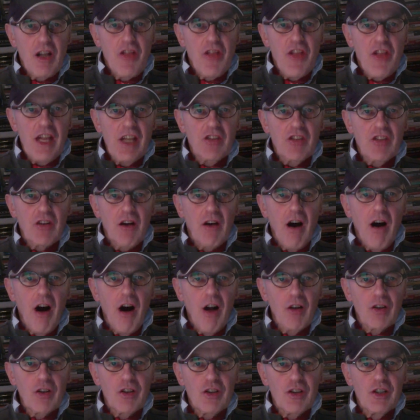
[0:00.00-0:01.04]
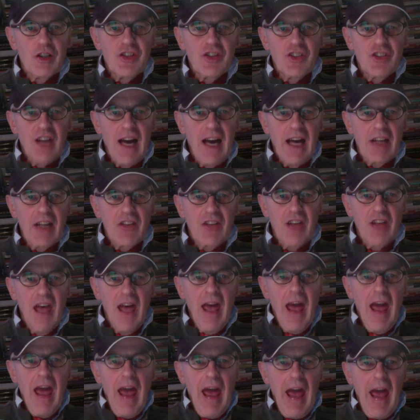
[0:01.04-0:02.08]
These are all good signs.
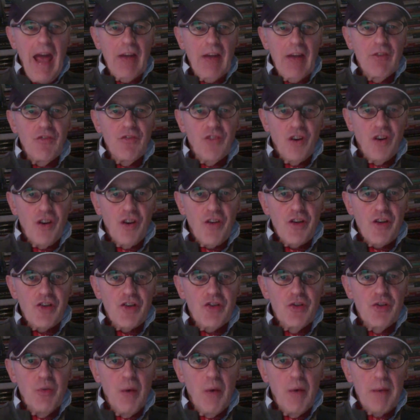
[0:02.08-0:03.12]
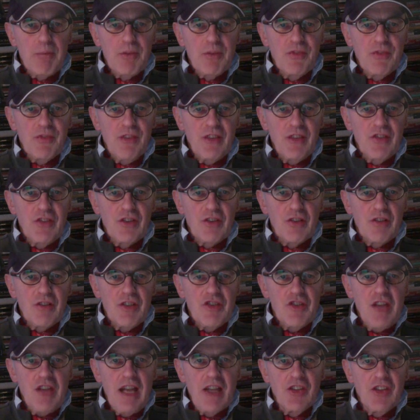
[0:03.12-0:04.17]
And further to what Professor
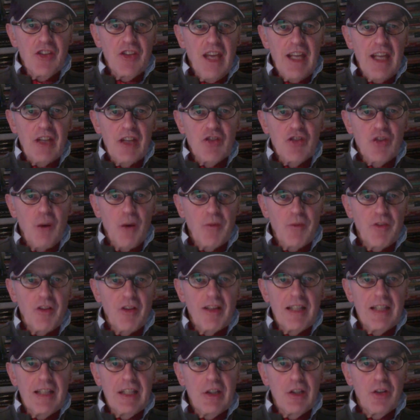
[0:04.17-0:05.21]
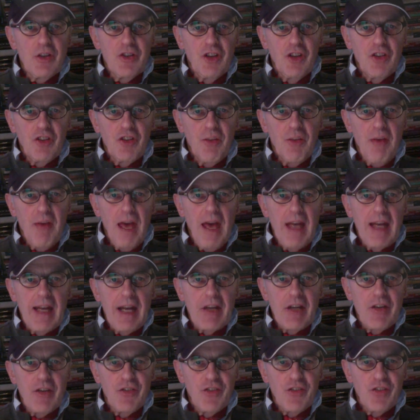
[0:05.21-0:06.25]
Christian is saying in terms of the legal system, and I
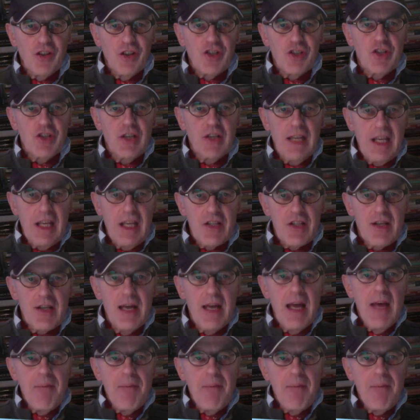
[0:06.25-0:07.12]
defer to his